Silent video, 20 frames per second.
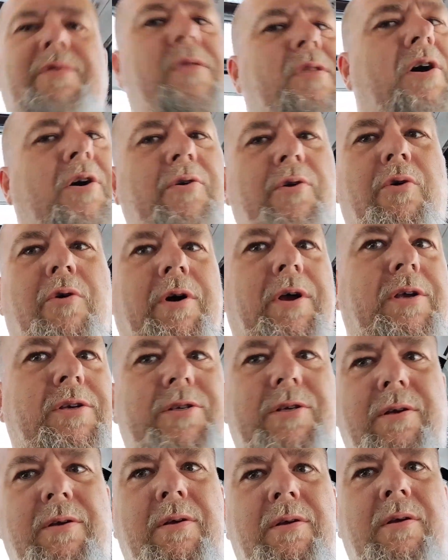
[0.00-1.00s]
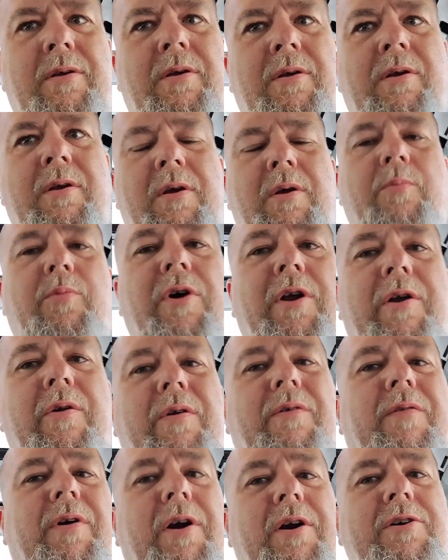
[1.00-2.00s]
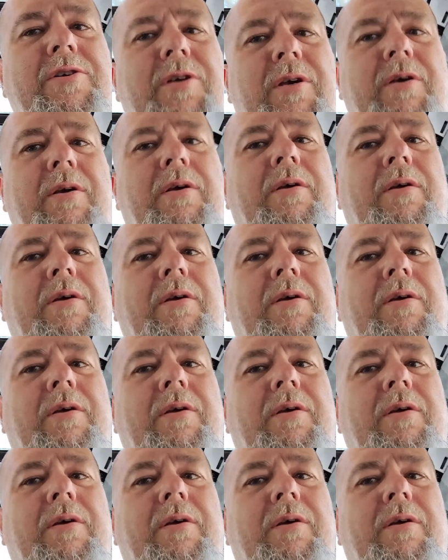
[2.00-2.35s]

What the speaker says: no noise. Put it in reverse.